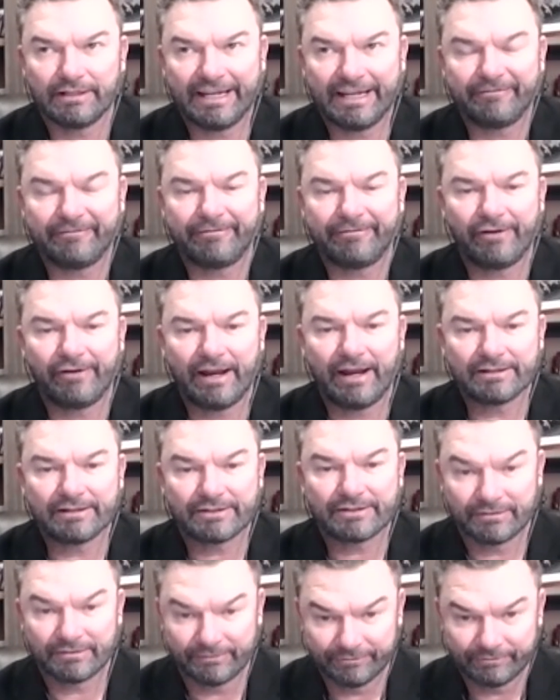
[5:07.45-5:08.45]
in
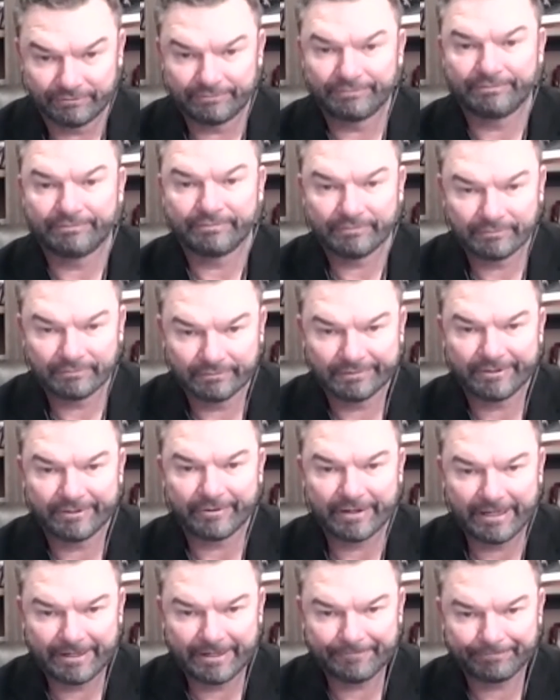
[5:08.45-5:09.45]
France,
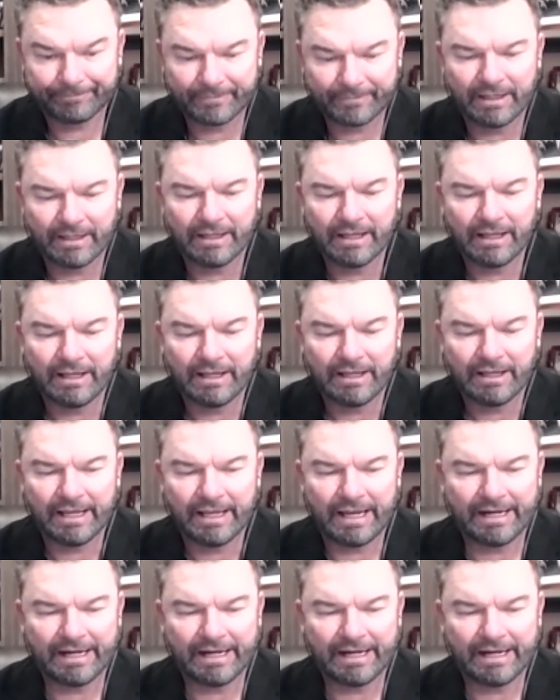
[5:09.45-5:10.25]
okay? And he